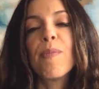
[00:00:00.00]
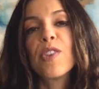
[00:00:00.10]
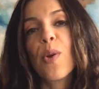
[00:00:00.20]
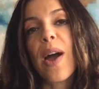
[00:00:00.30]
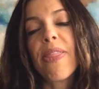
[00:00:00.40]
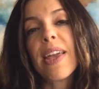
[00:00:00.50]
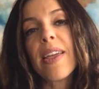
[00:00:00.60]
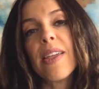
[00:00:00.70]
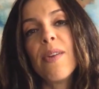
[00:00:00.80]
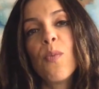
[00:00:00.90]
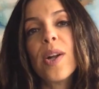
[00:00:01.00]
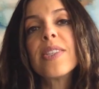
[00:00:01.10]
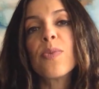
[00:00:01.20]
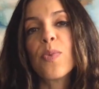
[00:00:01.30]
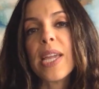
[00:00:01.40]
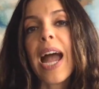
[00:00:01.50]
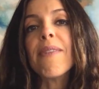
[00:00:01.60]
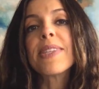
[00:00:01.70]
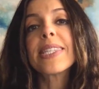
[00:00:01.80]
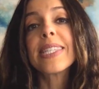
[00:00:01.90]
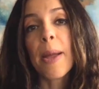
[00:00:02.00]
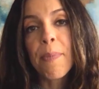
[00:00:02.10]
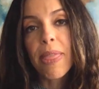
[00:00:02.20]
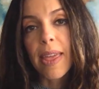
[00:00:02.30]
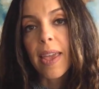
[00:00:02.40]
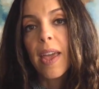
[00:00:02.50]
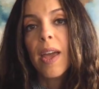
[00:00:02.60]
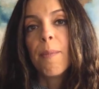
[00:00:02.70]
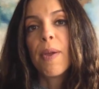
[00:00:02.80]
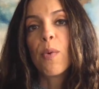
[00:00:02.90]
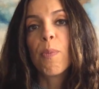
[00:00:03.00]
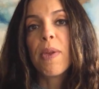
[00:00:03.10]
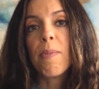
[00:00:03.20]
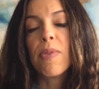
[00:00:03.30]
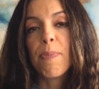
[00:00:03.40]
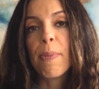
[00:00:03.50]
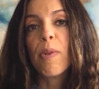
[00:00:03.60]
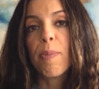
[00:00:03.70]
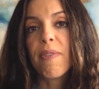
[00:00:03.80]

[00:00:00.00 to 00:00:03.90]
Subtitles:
So I think once we have something, people